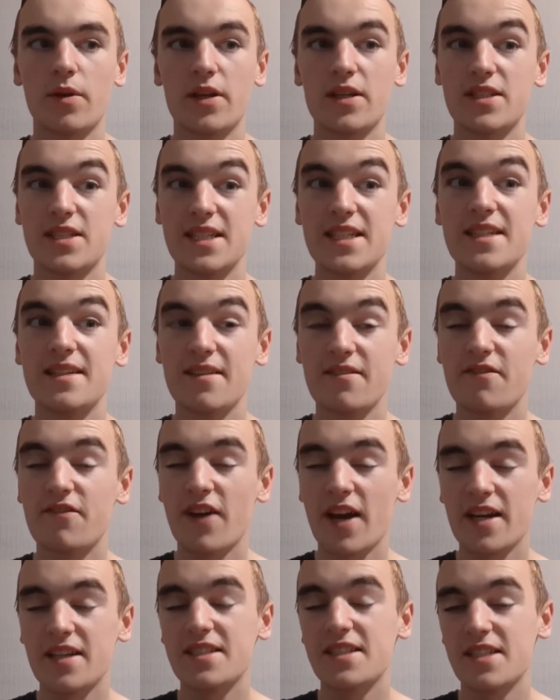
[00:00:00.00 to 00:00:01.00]
It, in
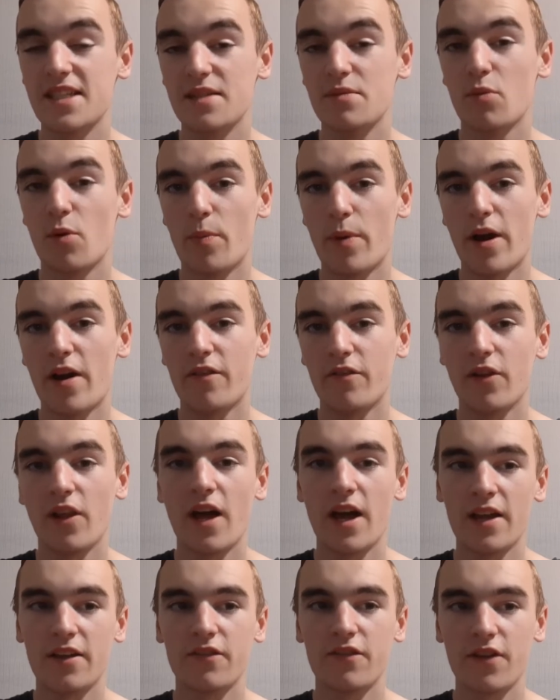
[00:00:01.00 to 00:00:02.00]
fact, it is more powerful
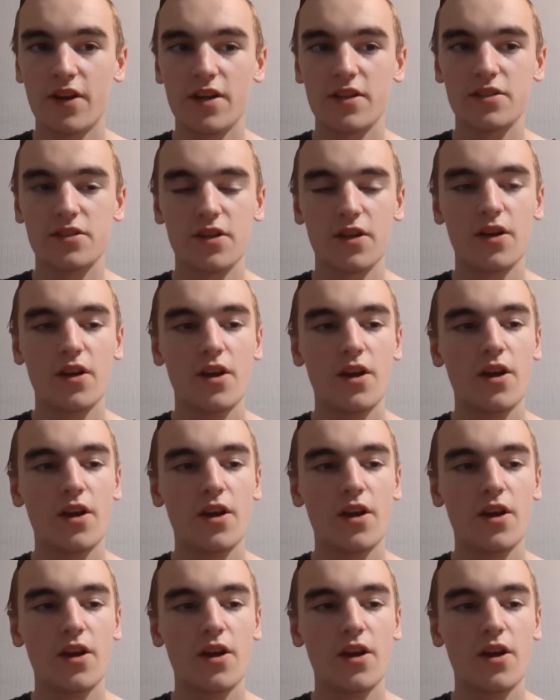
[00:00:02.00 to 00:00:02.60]
and faster.